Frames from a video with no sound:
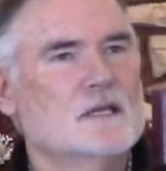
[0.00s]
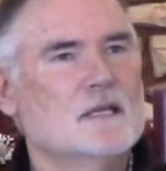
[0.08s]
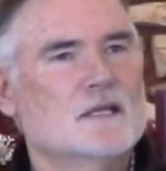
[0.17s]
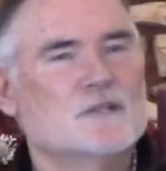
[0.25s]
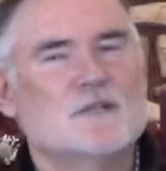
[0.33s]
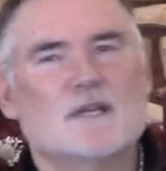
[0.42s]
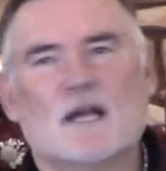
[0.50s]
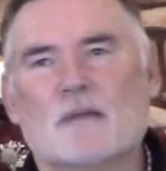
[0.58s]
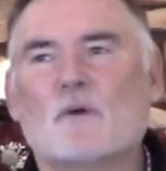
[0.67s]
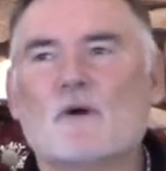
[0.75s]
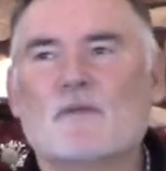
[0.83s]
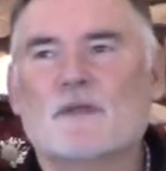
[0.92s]
she and I
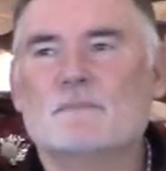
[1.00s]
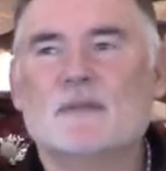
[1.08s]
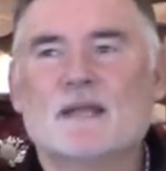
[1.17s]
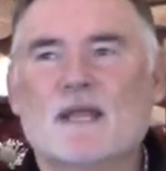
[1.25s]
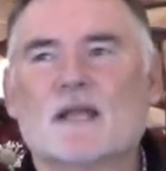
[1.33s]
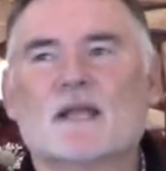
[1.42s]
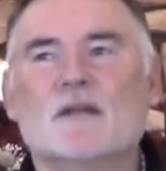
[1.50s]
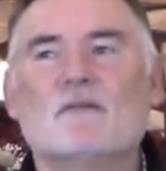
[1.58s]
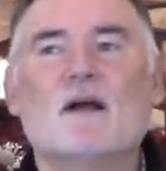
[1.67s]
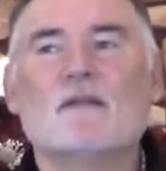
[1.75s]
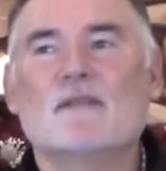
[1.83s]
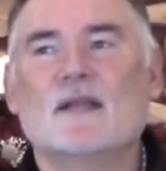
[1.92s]
both had been kicking
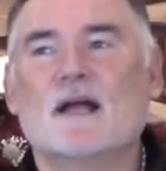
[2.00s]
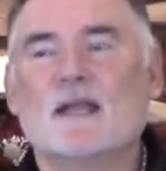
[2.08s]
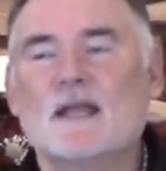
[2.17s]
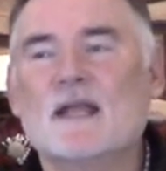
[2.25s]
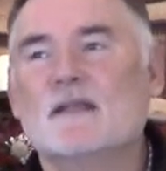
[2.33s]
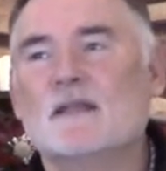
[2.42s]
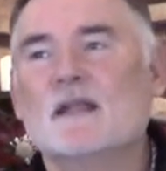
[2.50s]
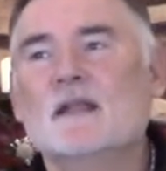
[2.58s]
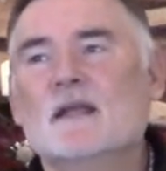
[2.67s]
around the idea that